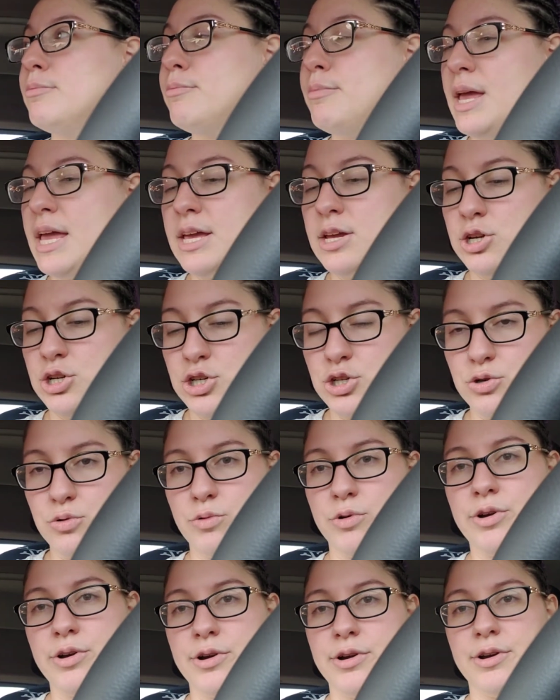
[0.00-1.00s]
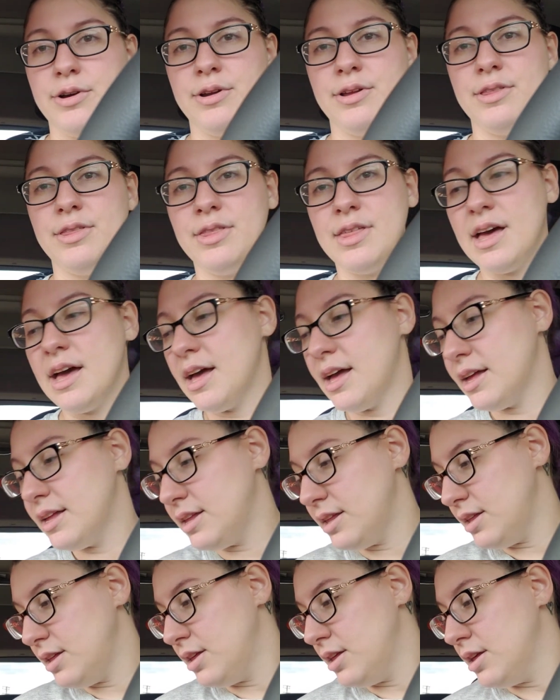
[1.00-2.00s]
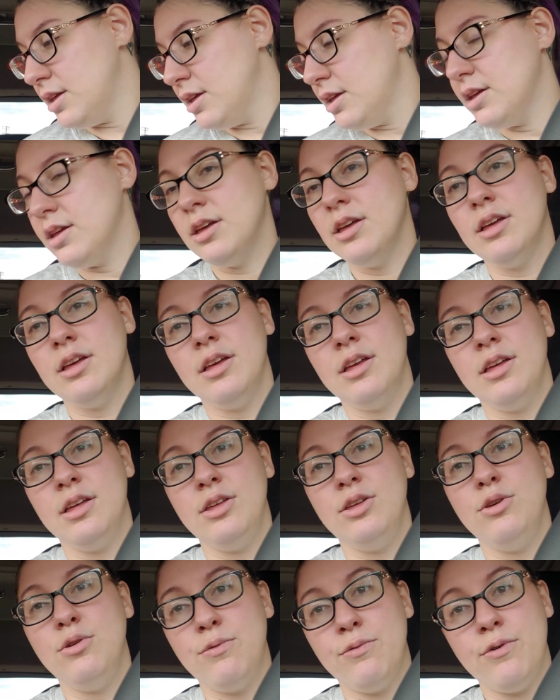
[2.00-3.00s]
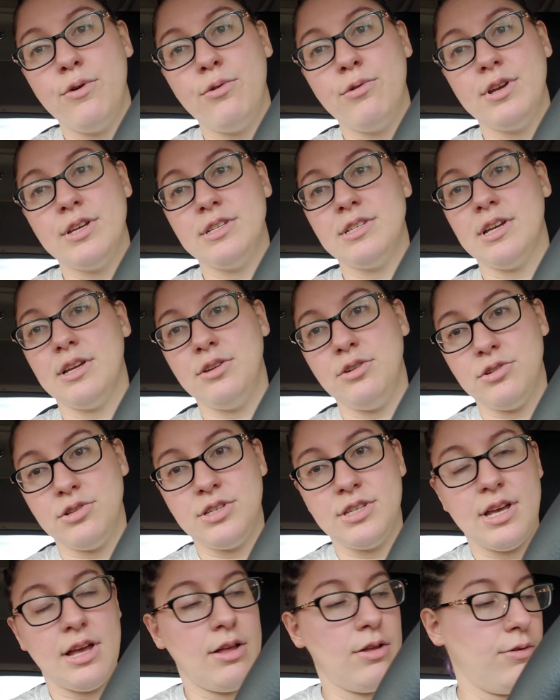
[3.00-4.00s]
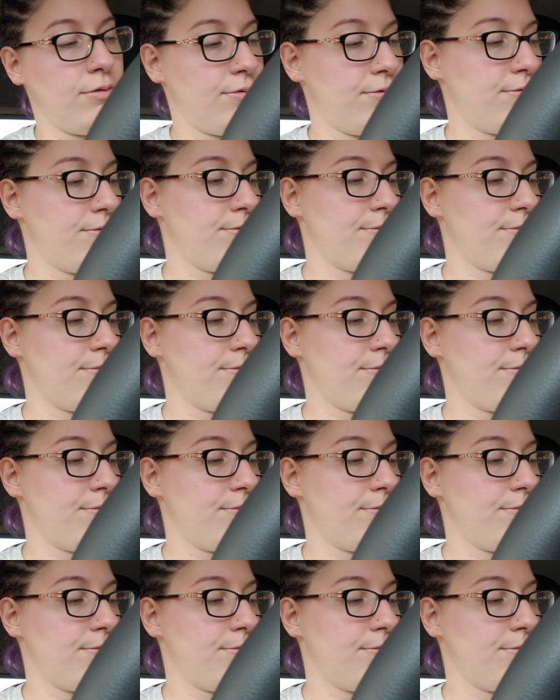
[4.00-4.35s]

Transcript: make sure that you focus on yourself.